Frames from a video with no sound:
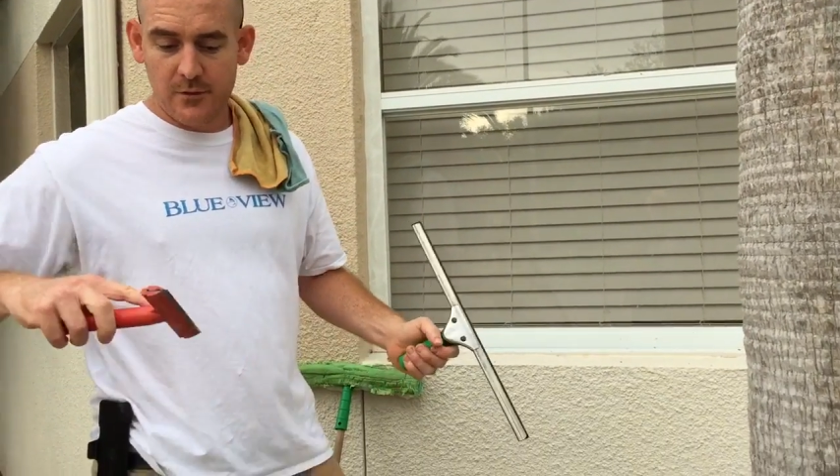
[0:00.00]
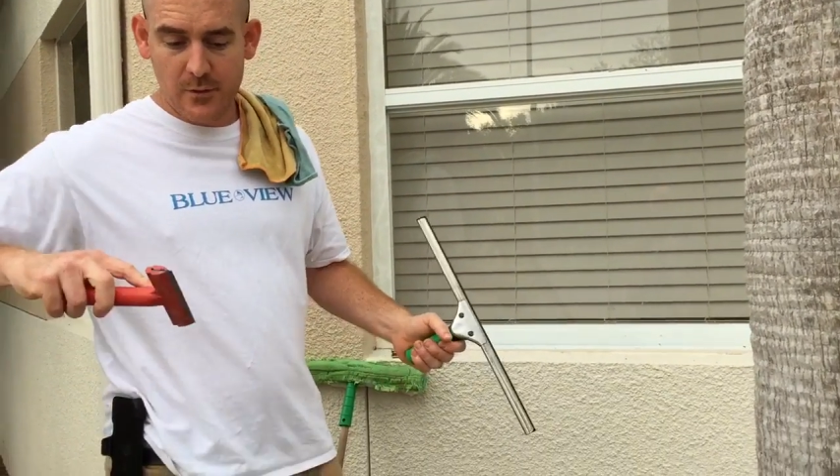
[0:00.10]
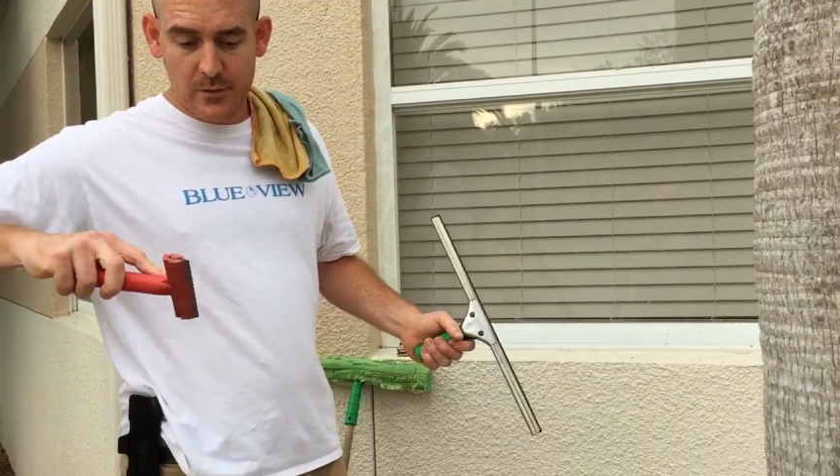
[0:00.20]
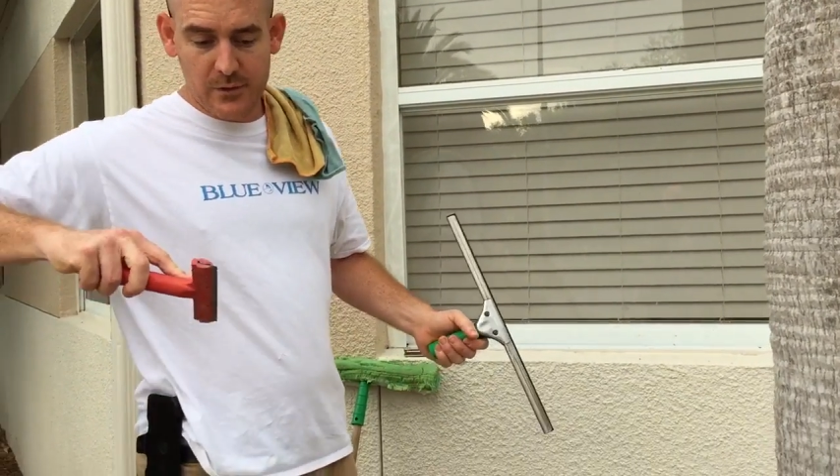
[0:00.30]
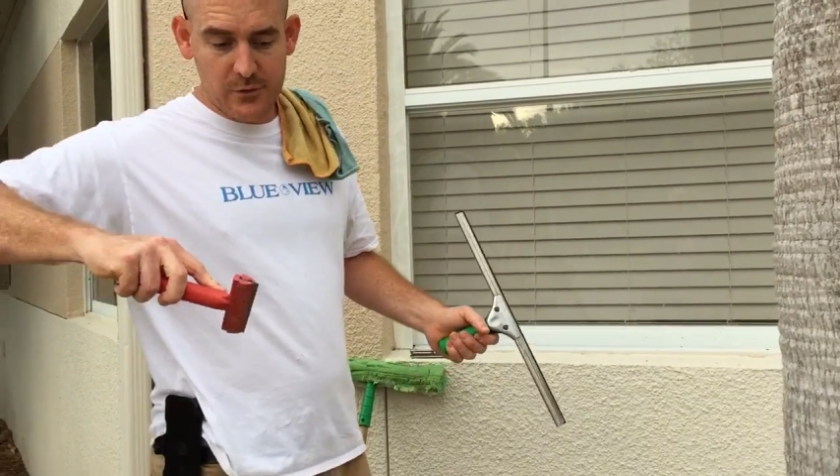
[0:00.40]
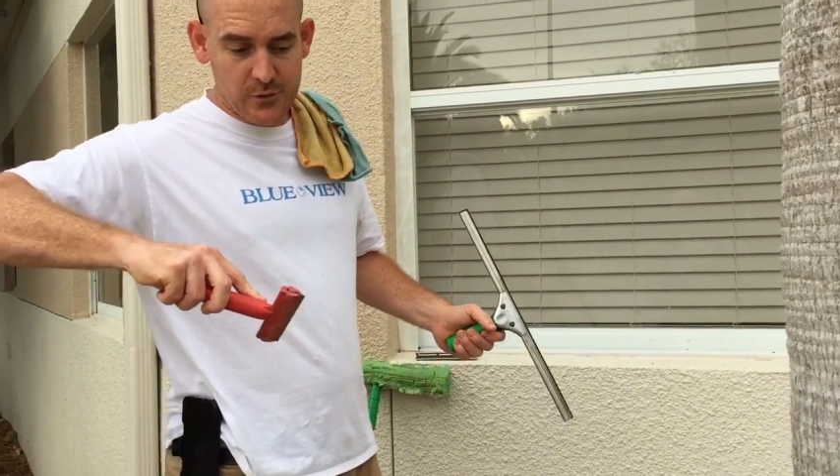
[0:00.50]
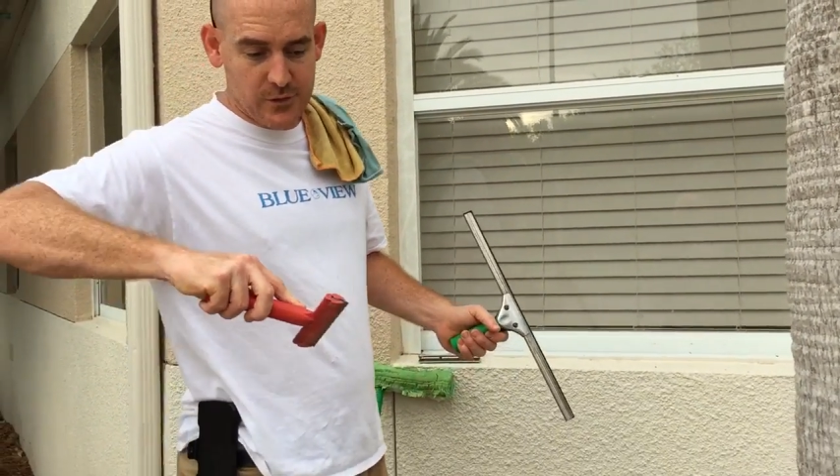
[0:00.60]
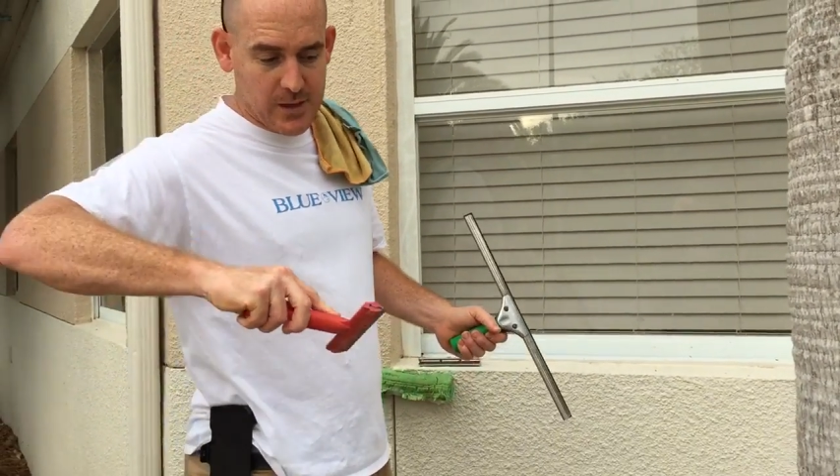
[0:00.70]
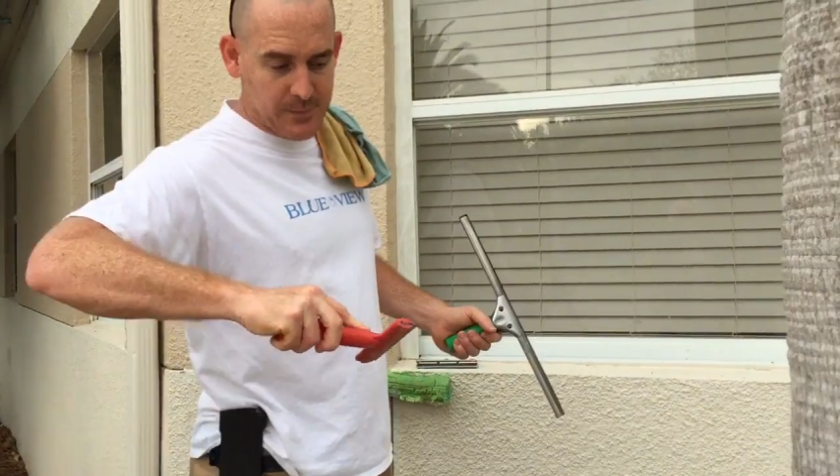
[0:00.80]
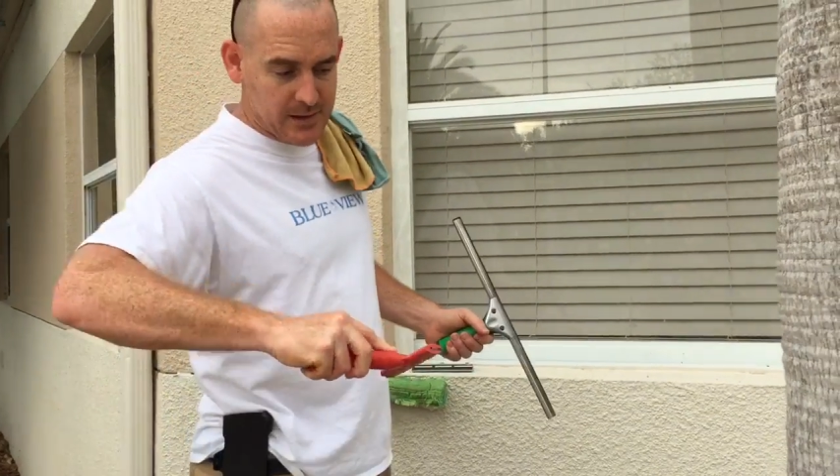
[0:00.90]
So when you're
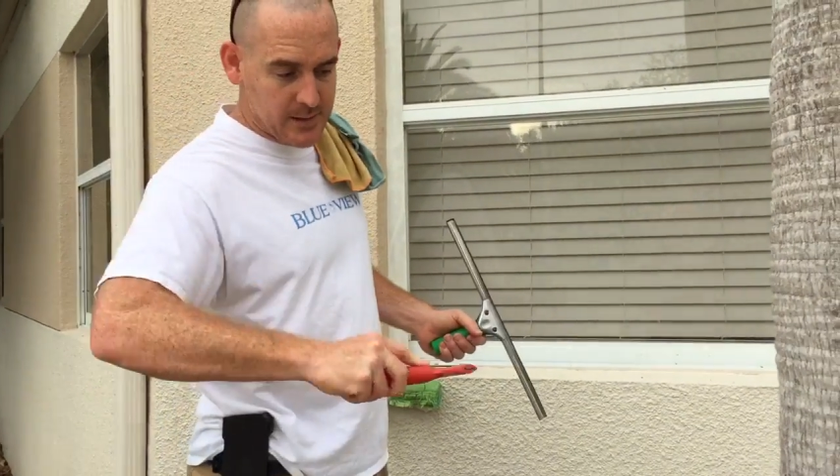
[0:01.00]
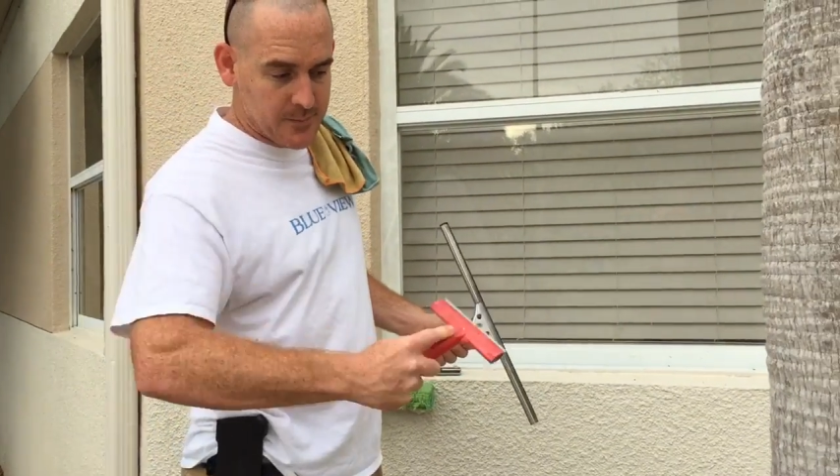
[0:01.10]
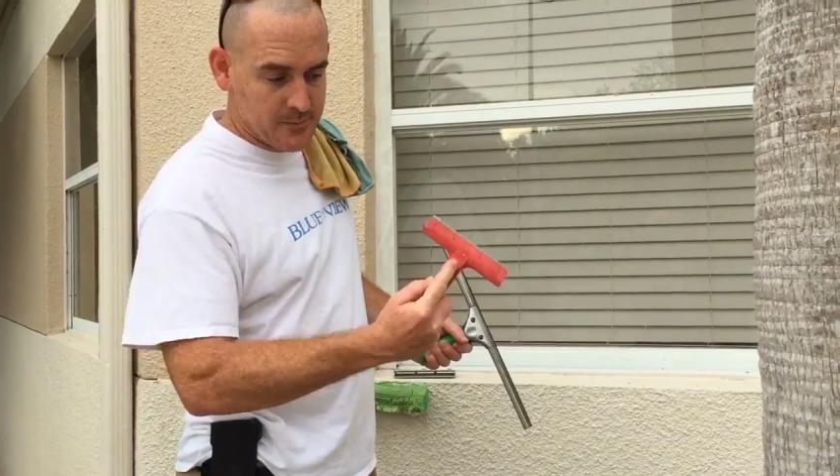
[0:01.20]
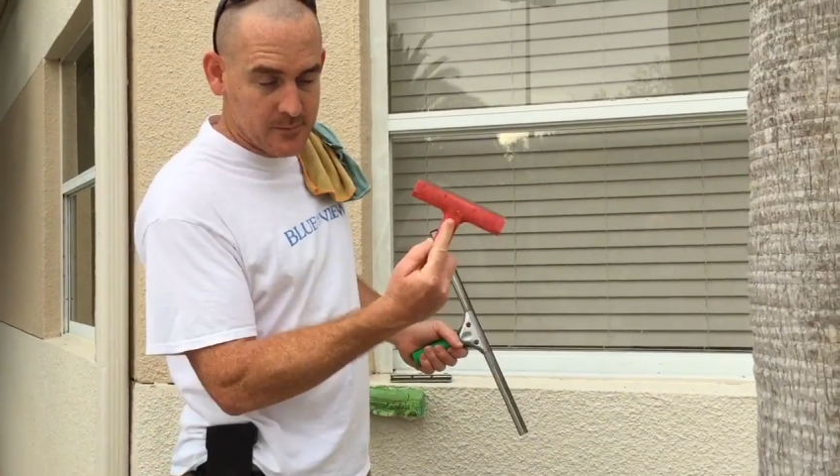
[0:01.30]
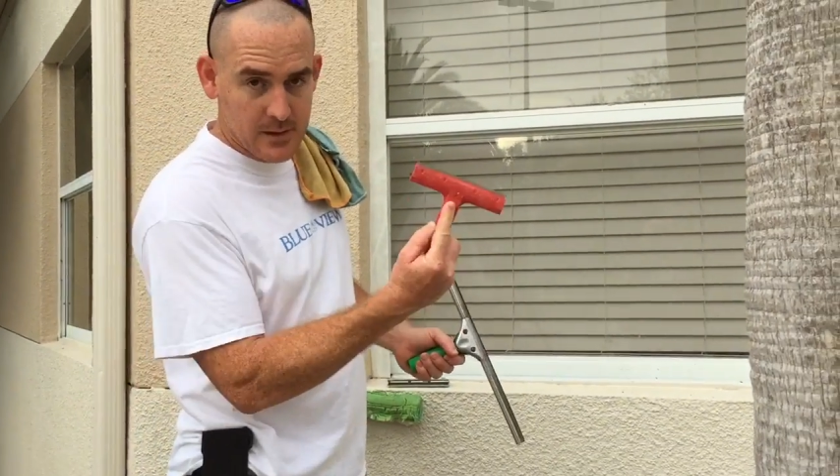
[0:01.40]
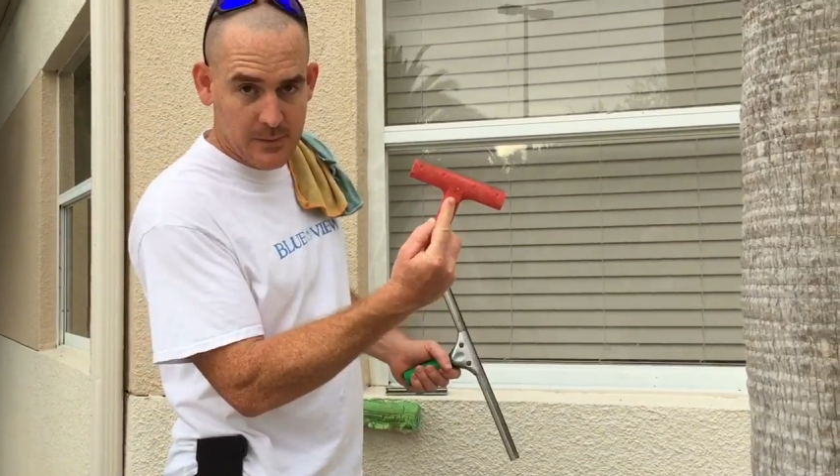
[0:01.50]
scraping them,